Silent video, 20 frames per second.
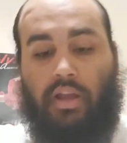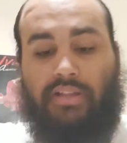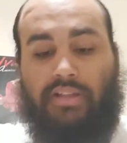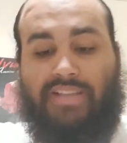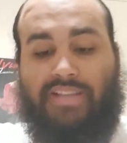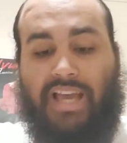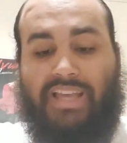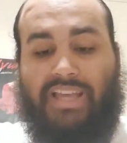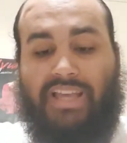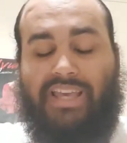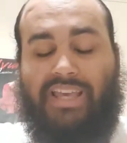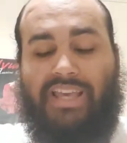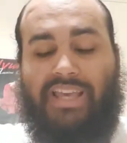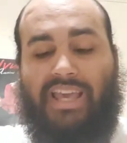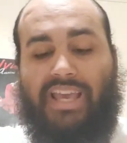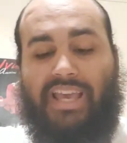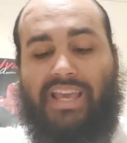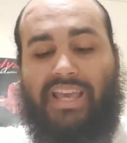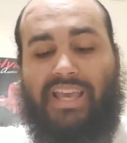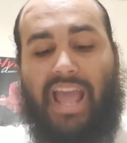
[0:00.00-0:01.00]
"Take ye
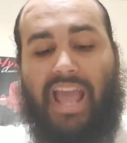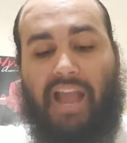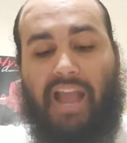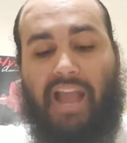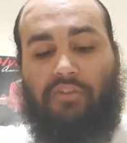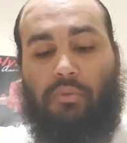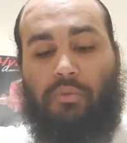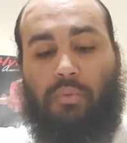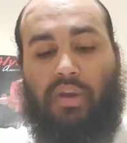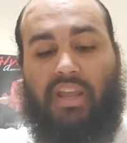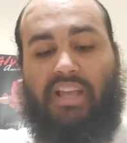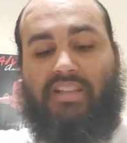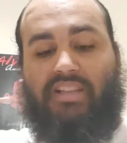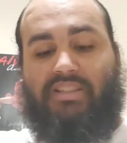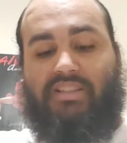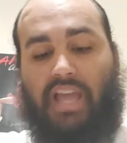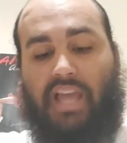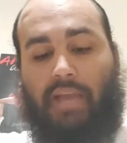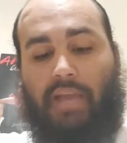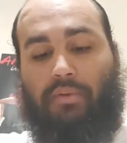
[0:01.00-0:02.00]
heed every one of
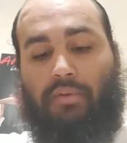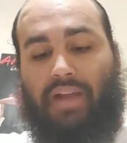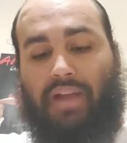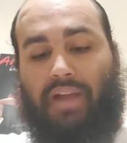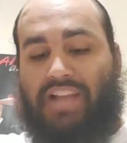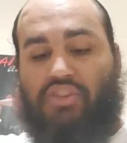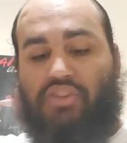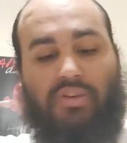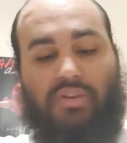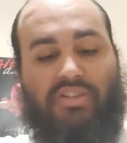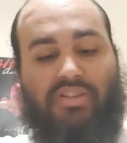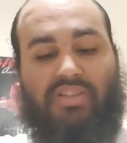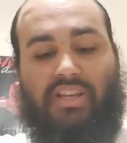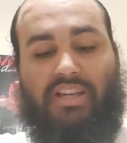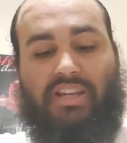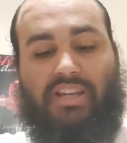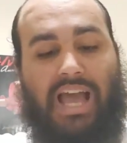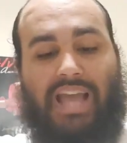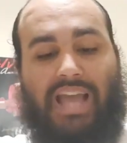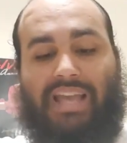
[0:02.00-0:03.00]
his neighbor, and trust ye
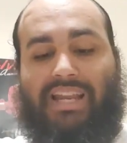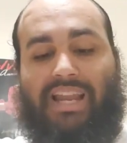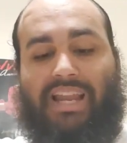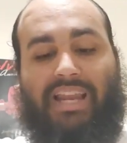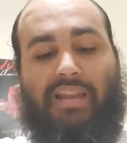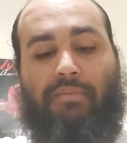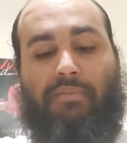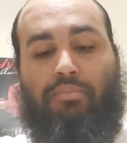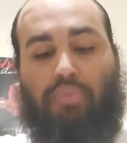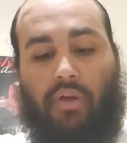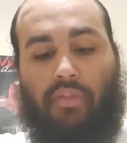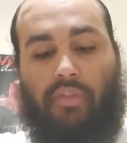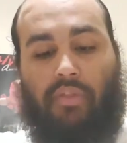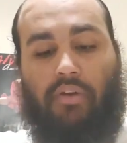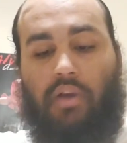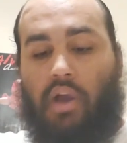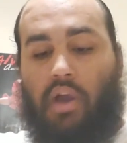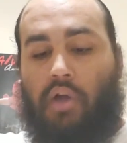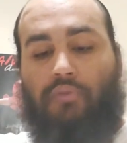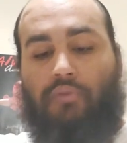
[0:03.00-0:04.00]
not in any brother.
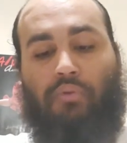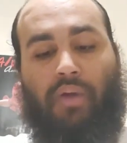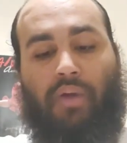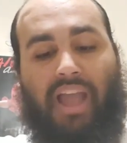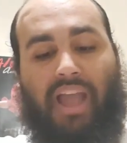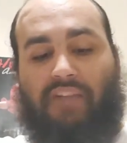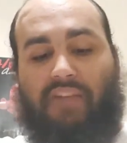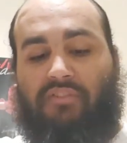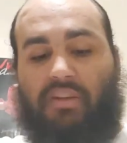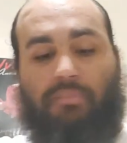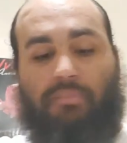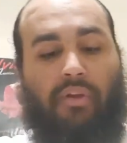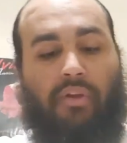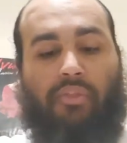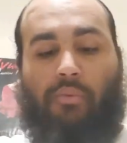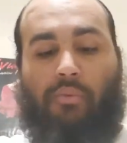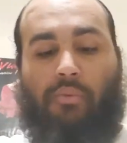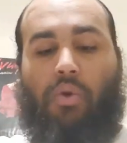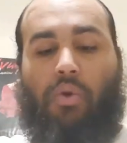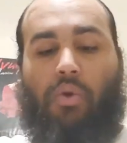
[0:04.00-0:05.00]
For every
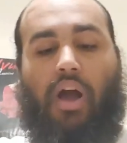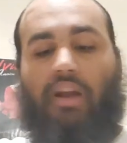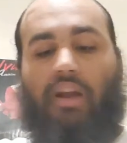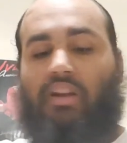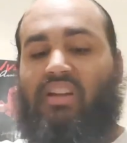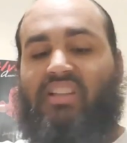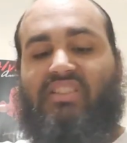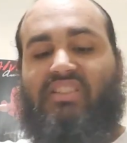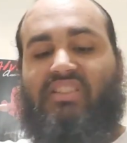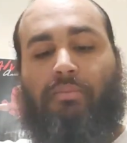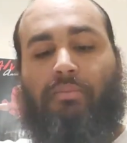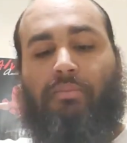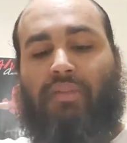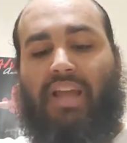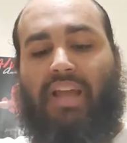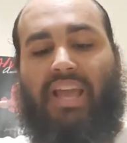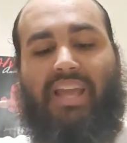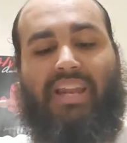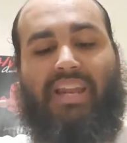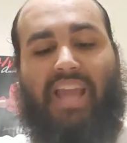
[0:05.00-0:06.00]
brother will utterly
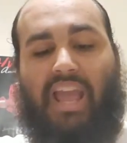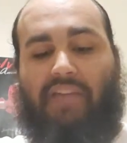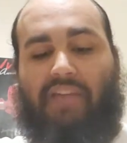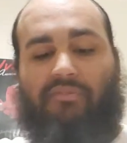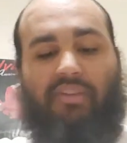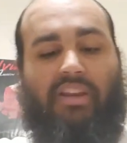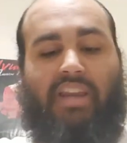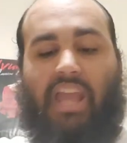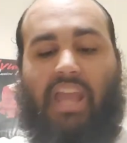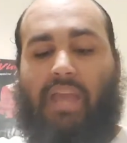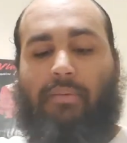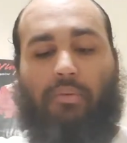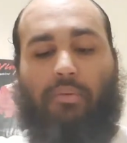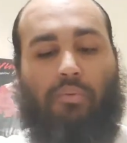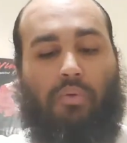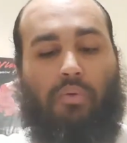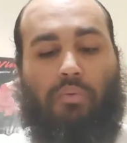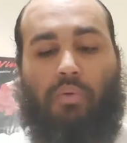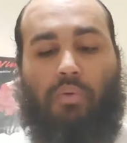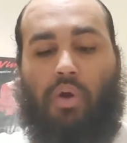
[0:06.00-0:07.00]
supplant, and every neighbor
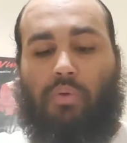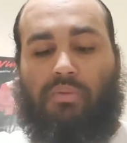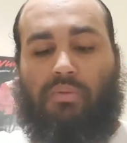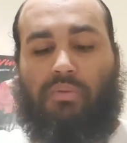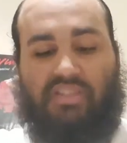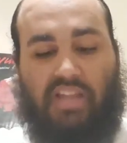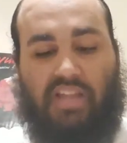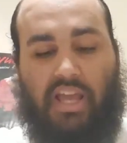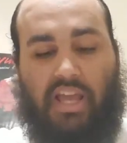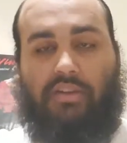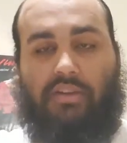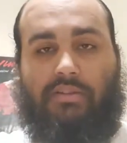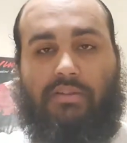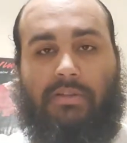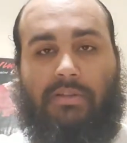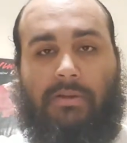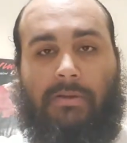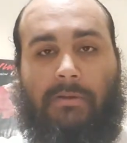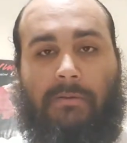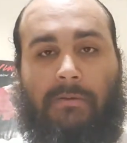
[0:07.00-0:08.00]
will walk with slander."
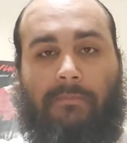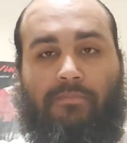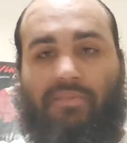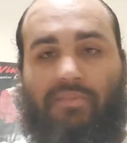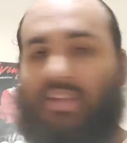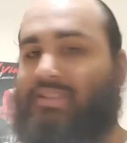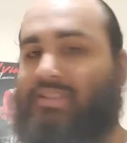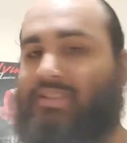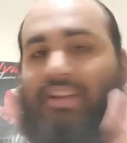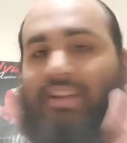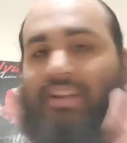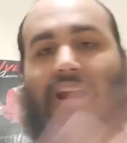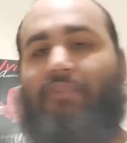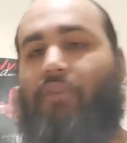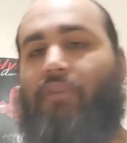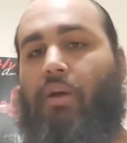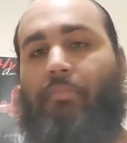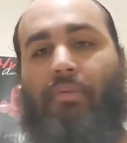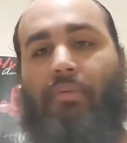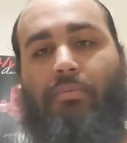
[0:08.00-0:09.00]
That's a lot of
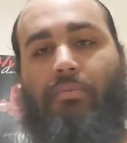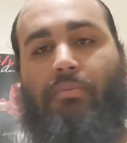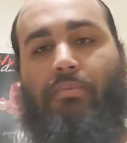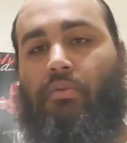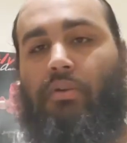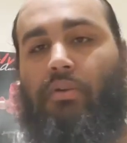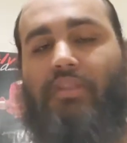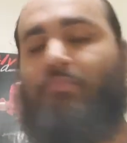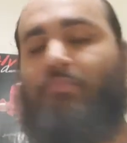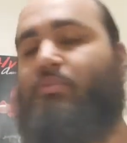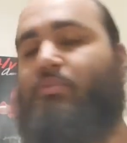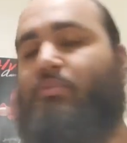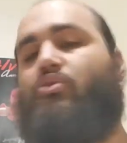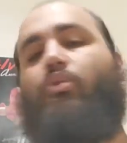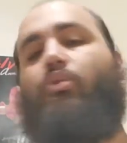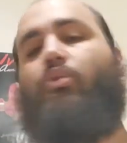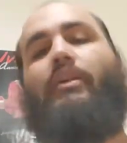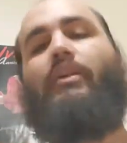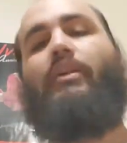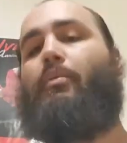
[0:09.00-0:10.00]
our people. It's the
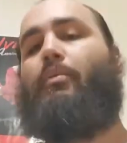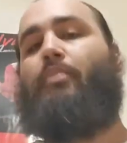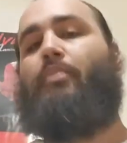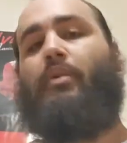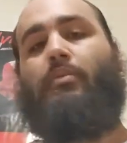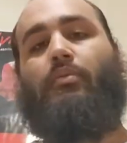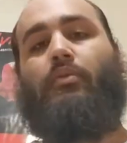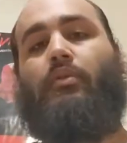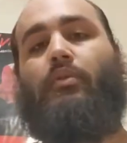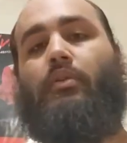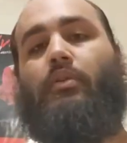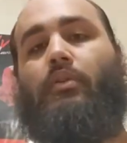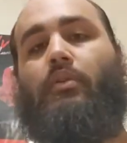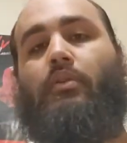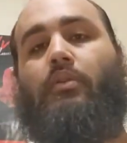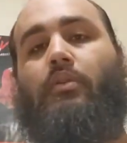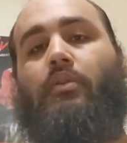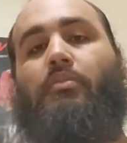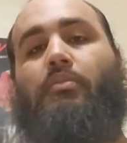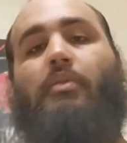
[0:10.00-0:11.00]
majority of our people.
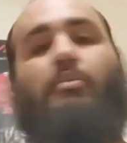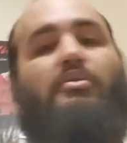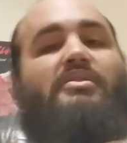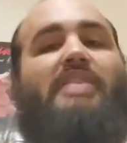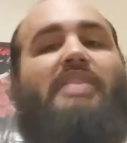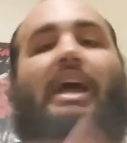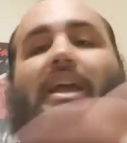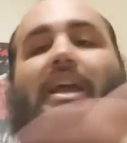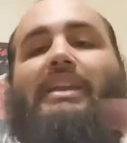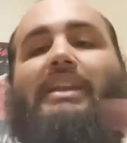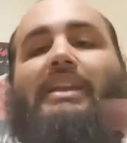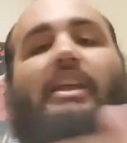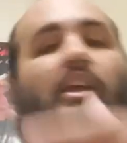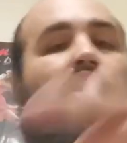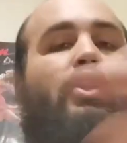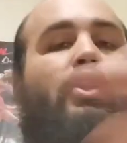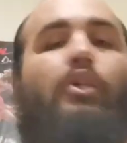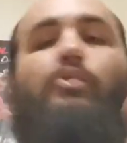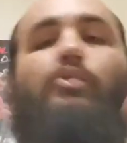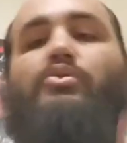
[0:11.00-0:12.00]
People
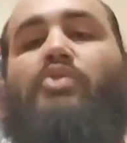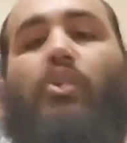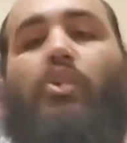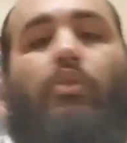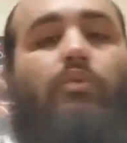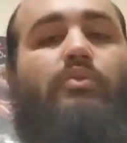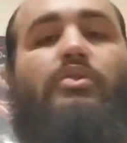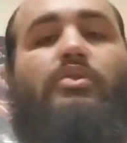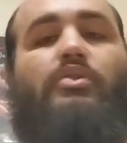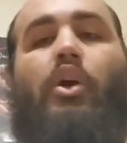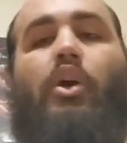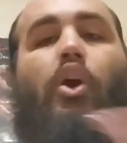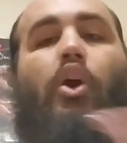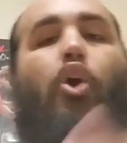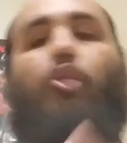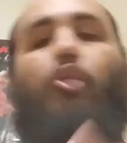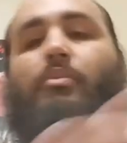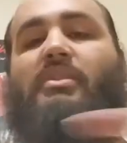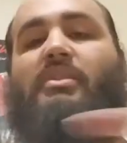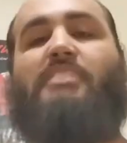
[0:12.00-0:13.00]
tightening close circles,
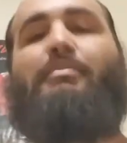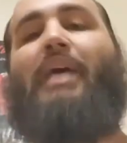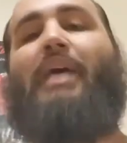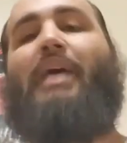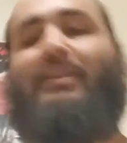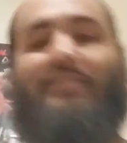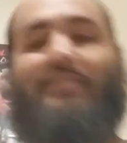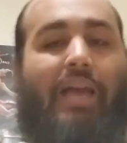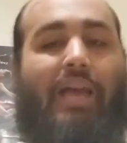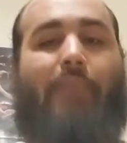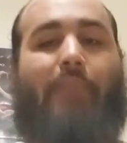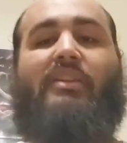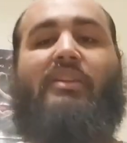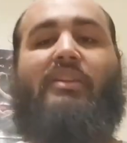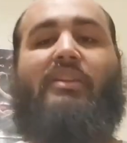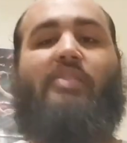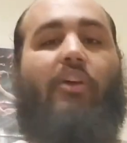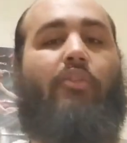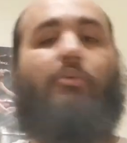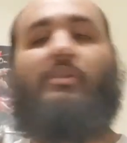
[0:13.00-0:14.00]
homies backstabbing
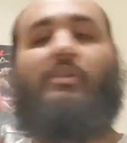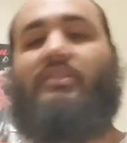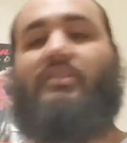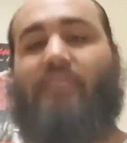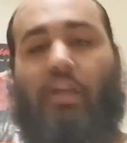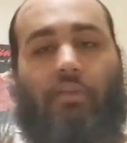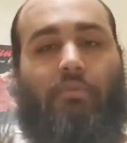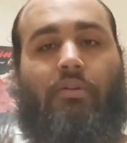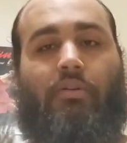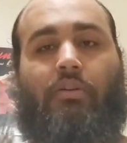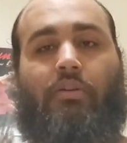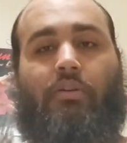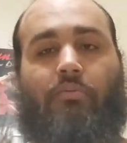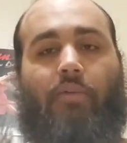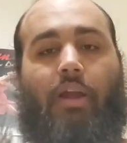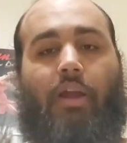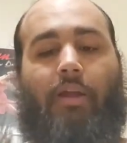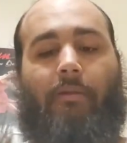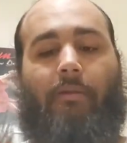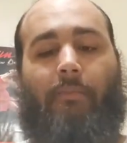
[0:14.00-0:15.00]
each other, etc.
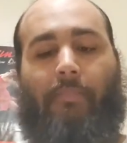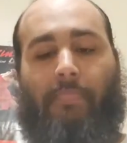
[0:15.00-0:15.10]
Right?